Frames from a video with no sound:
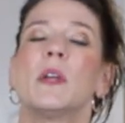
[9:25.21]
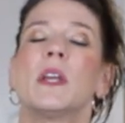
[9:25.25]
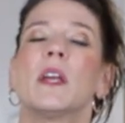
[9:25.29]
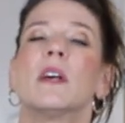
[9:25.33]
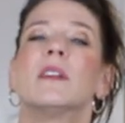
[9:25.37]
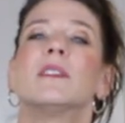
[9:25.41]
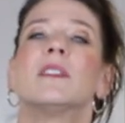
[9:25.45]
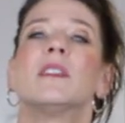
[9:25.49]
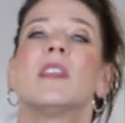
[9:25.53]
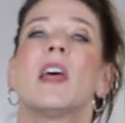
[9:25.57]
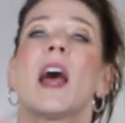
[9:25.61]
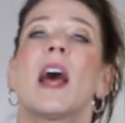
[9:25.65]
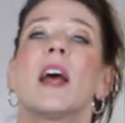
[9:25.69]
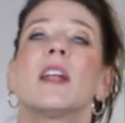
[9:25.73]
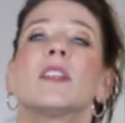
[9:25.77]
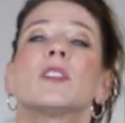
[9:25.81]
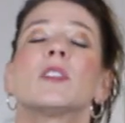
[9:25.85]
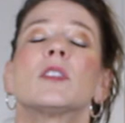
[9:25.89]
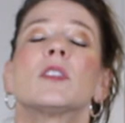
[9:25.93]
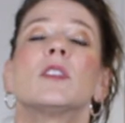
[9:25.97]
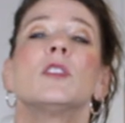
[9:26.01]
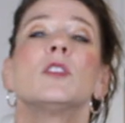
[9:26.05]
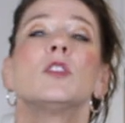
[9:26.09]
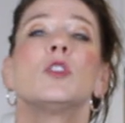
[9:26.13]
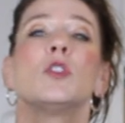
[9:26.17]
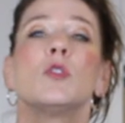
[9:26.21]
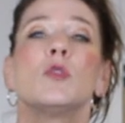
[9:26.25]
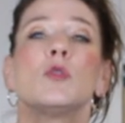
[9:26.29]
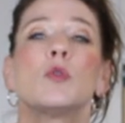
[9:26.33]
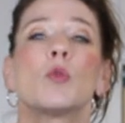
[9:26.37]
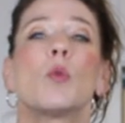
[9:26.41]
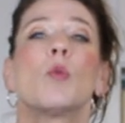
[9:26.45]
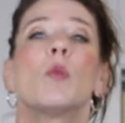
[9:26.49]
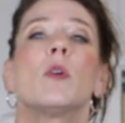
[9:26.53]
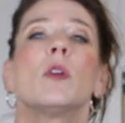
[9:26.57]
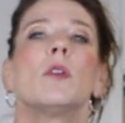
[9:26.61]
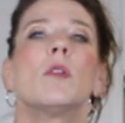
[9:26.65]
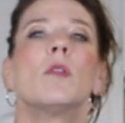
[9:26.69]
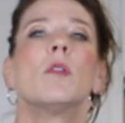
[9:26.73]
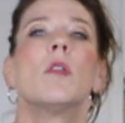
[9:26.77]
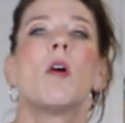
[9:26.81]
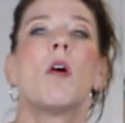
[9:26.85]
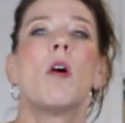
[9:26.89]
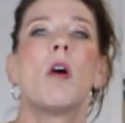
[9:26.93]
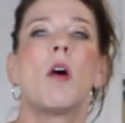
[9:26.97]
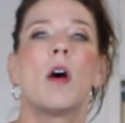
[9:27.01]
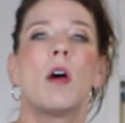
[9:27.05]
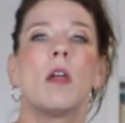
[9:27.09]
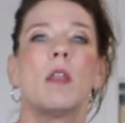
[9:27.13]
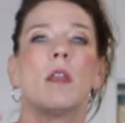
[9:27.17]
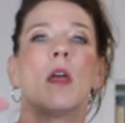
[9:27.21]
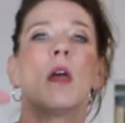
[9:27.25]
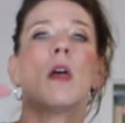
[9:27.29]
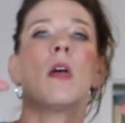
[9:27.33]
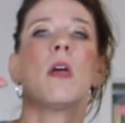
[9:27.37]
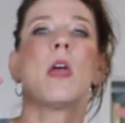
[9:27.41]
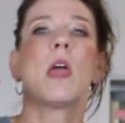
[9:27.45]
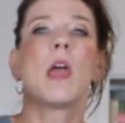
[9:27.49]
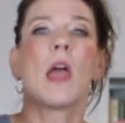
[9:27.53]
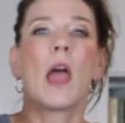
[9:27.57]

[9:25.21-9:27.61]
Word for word: because that's the tutorial on